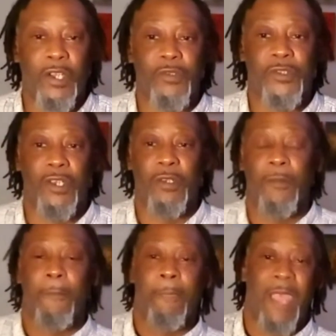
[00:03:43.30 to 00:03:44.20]
So
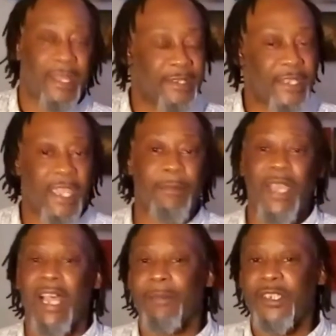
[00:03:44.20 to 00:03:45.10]
at the same
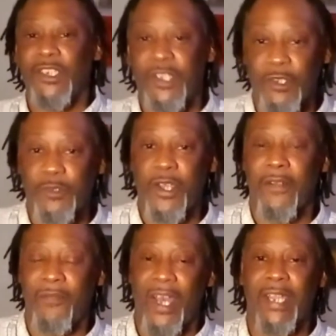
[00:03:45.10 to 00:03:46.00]
time, she's still trying
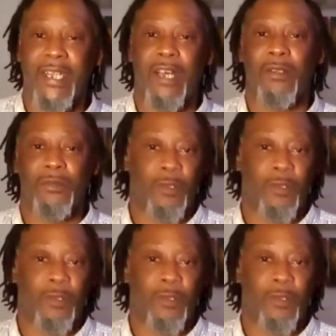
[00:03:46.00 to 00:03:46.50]
to find out